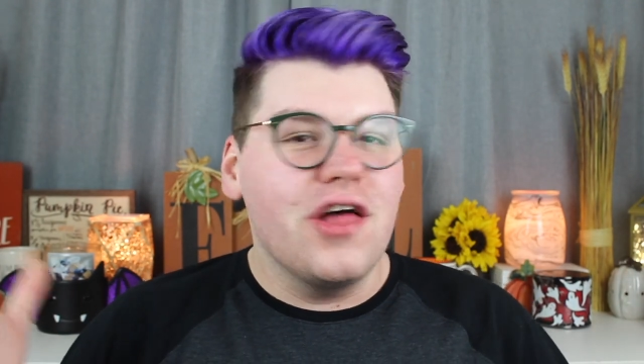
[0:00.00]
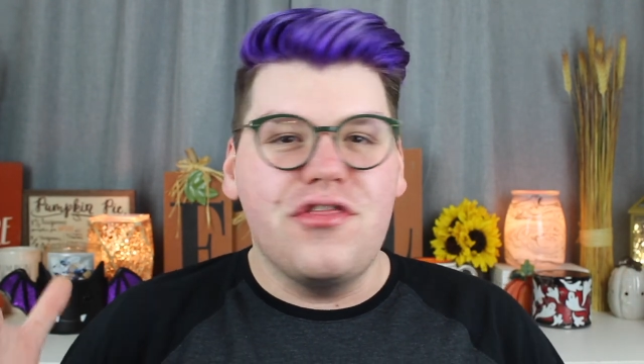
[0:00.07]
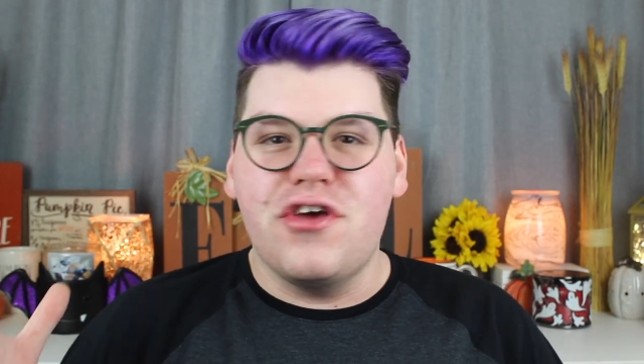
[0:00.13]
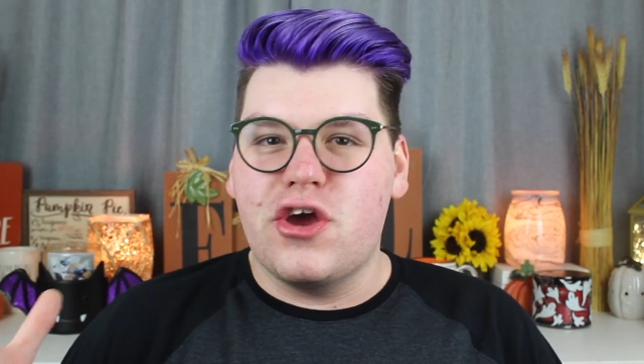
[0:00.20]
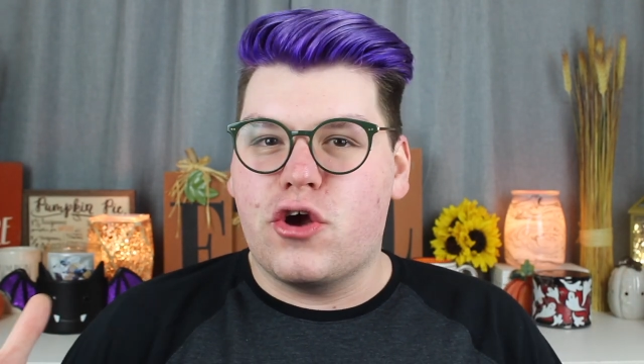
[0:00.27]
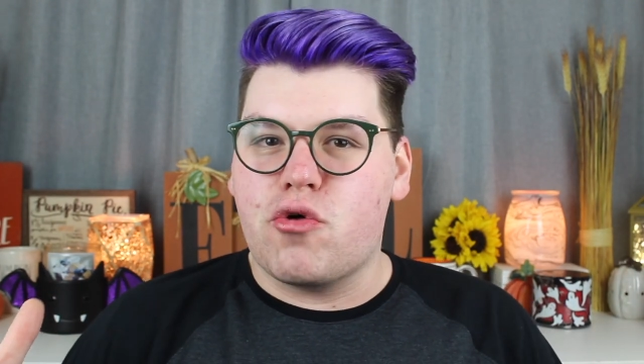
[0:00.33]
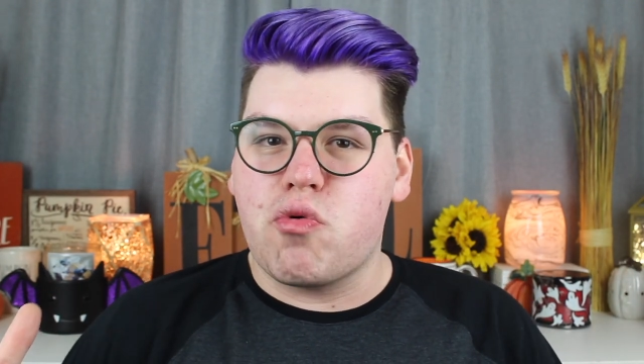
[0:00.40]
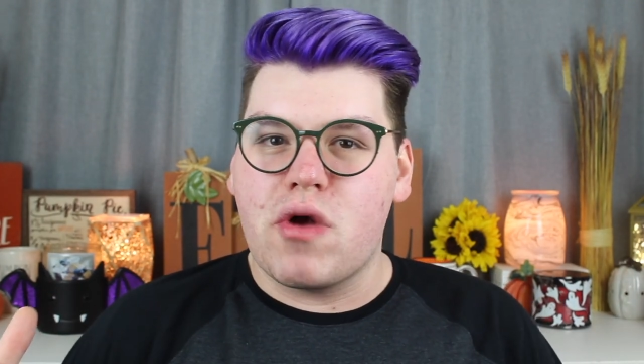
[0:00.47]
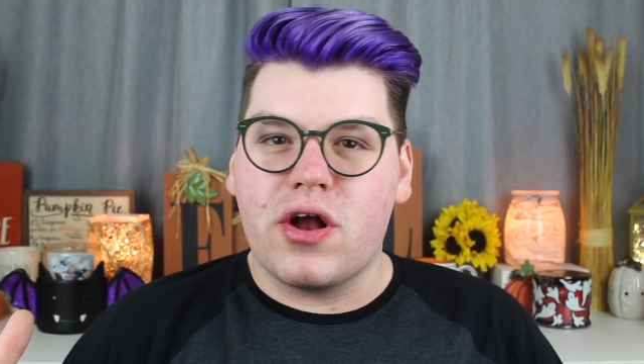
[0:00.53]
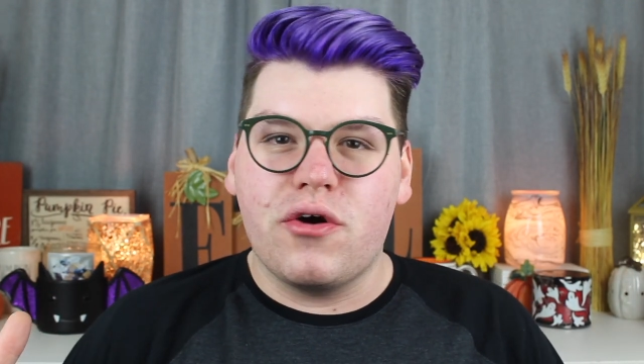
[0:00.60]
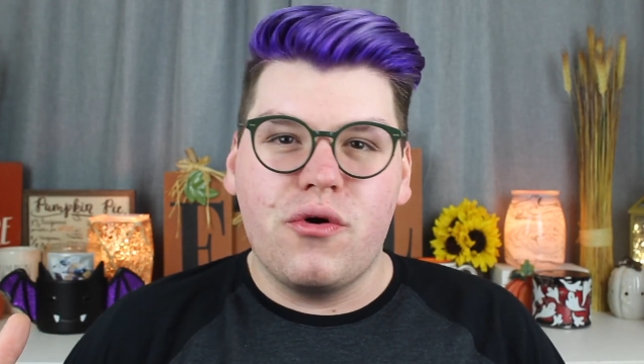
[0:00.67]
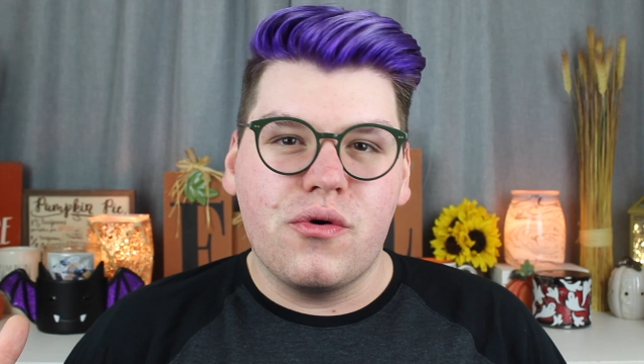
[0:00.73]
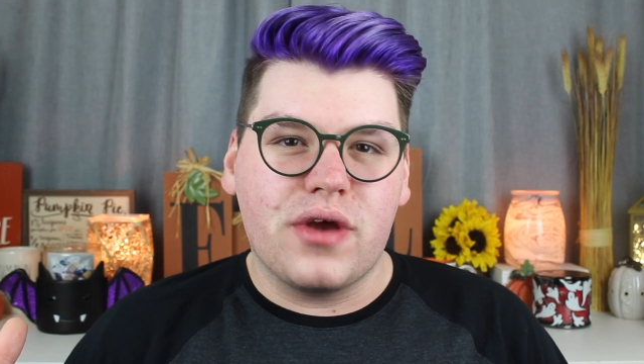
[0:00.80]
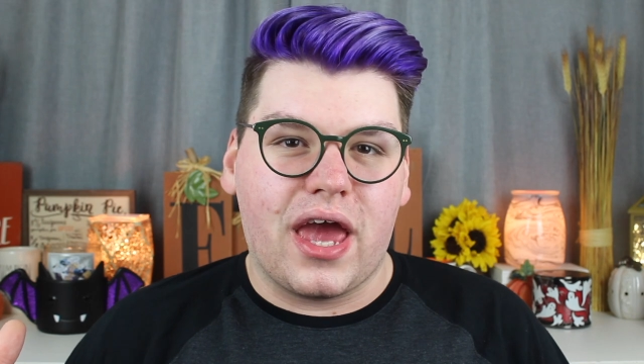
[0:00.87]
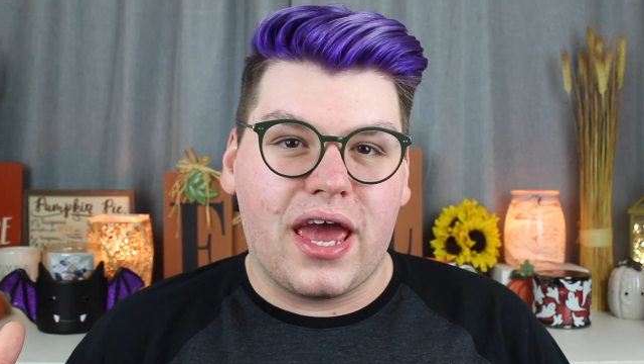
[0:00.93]
the
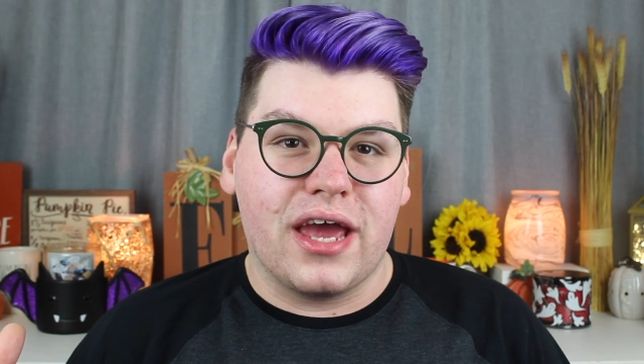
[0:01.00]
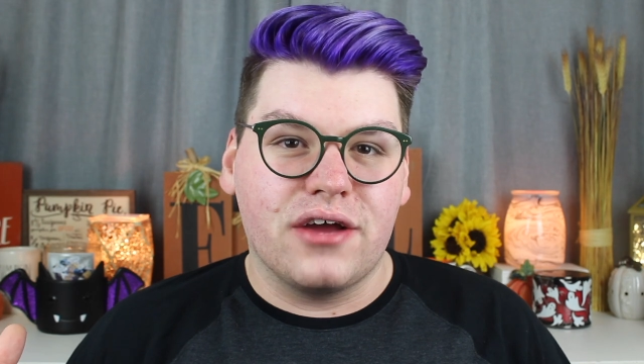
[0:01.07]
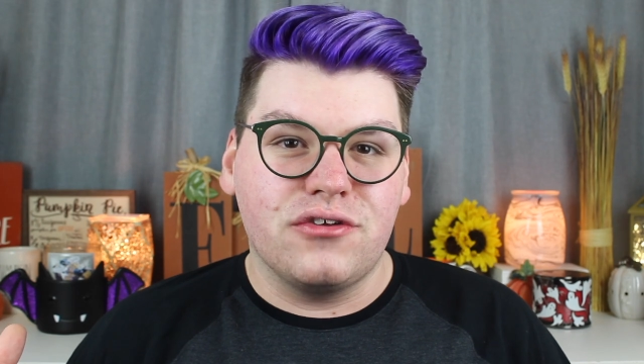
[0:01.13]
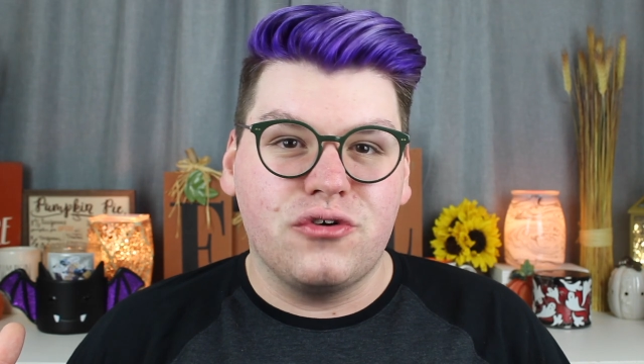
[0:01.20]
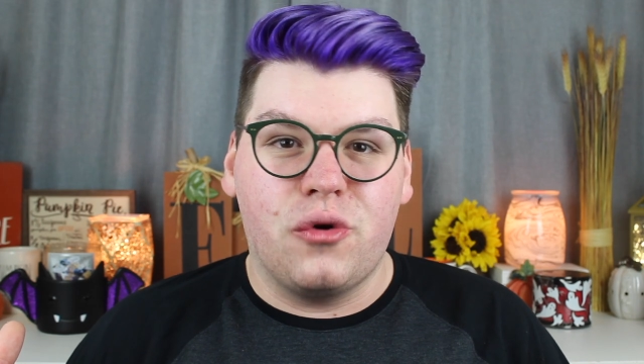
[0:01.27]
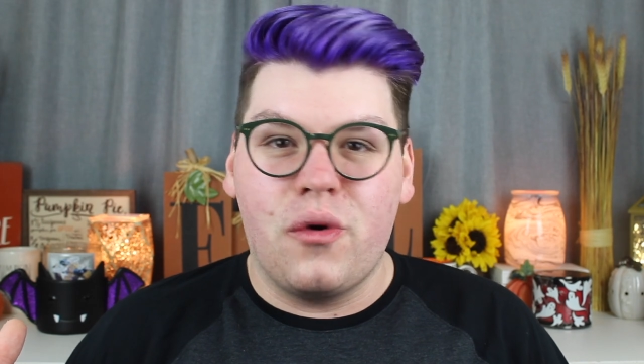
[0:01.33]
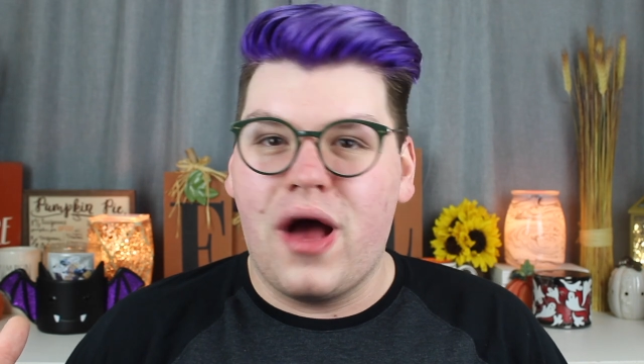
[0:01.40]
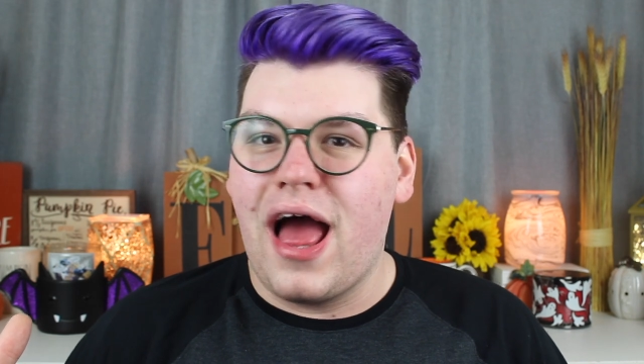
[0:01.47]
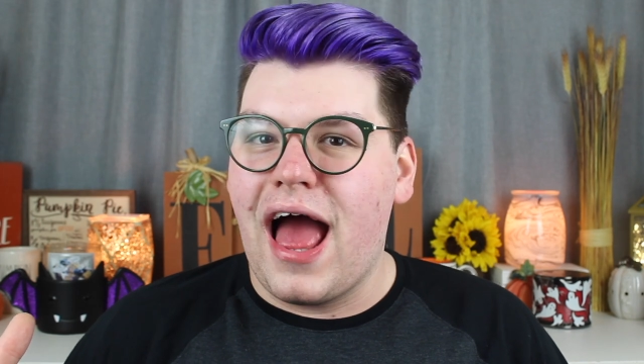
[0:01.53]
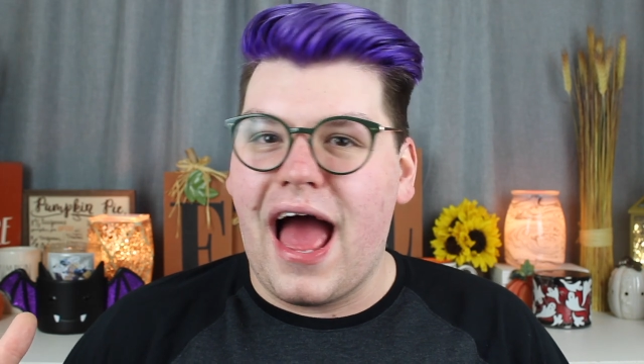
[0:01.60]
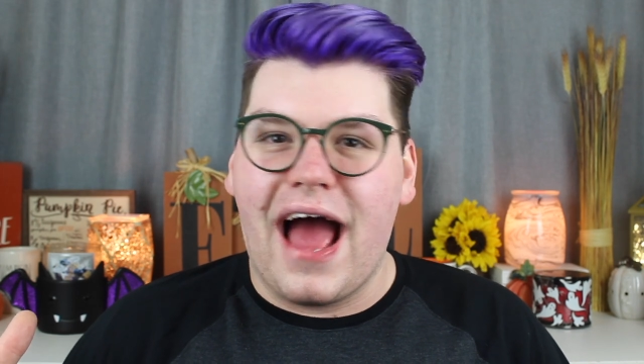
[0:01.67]
Kringle Candle